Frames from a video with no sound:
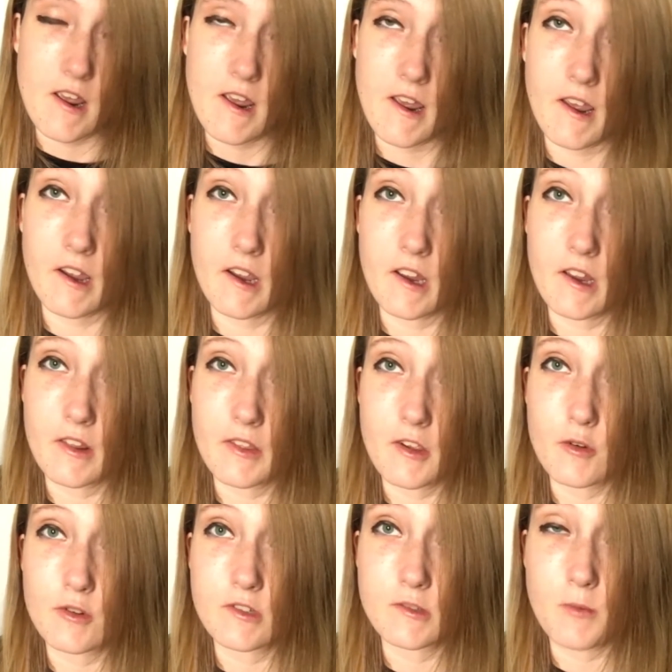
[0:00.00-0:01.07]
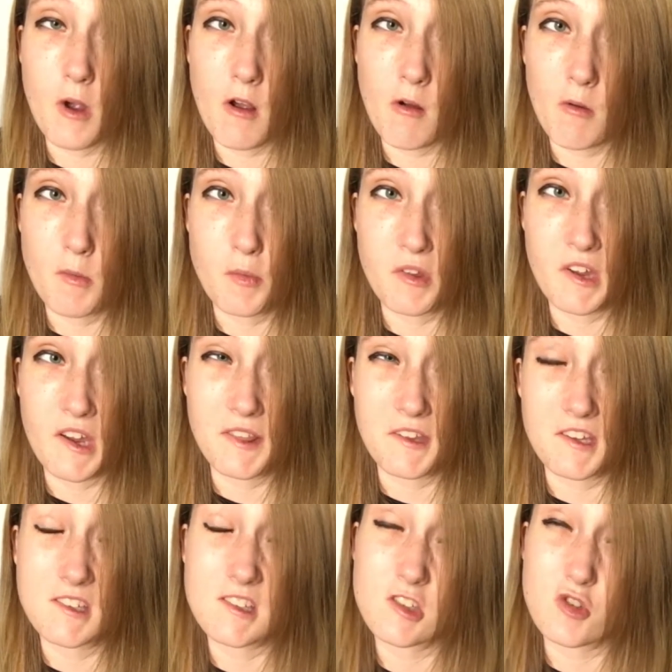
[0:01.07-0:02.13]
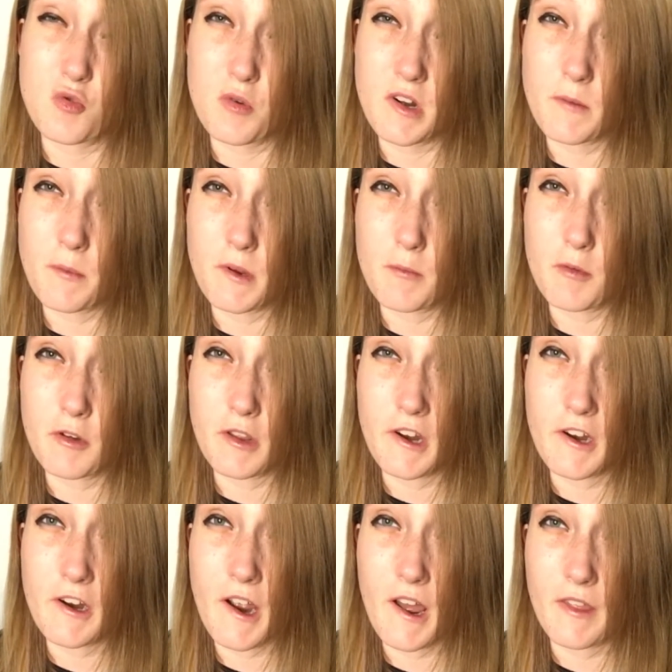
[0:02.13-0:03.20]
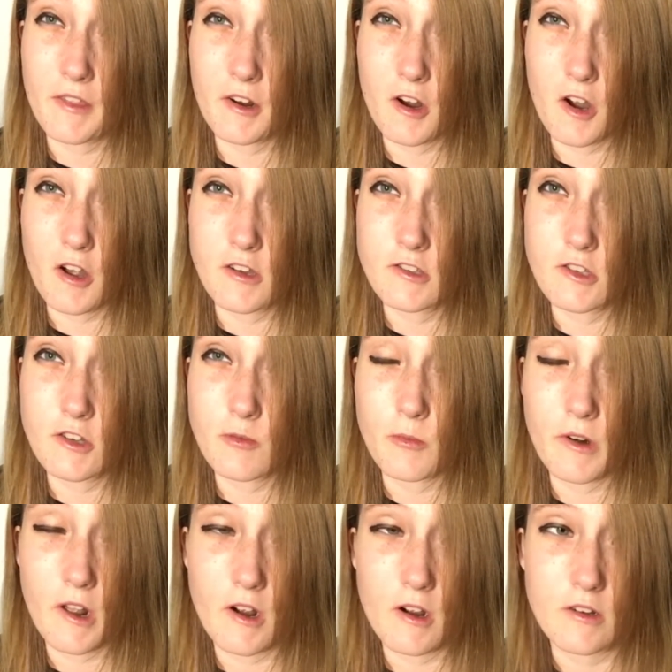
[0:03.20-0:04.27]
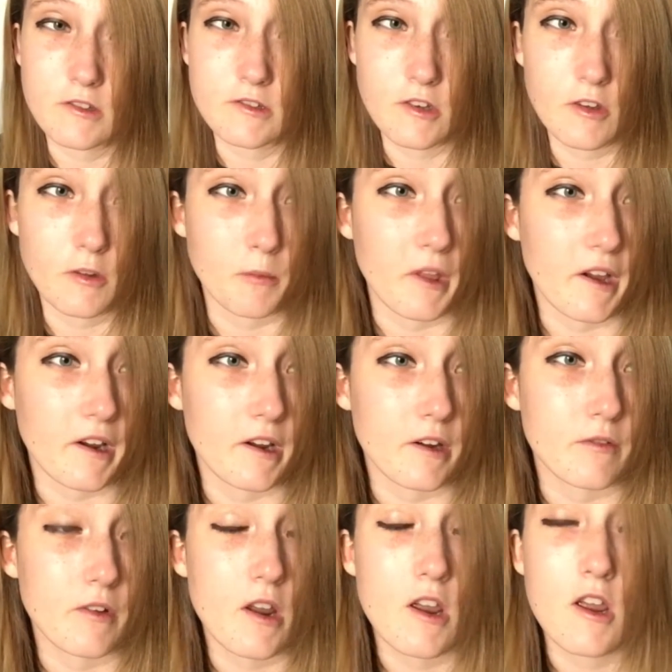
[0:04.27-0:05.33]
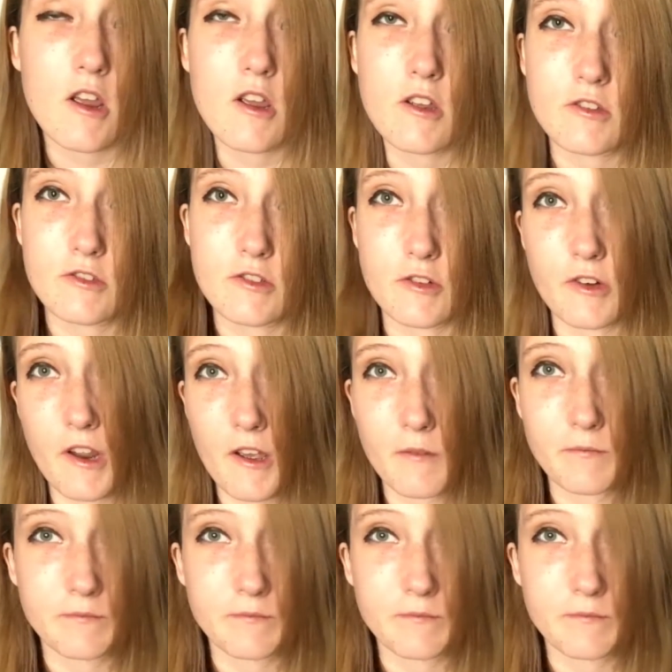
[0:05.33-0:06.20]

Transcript: And there was probably at least 20 people there at the concert when I saw them live. So yeah. All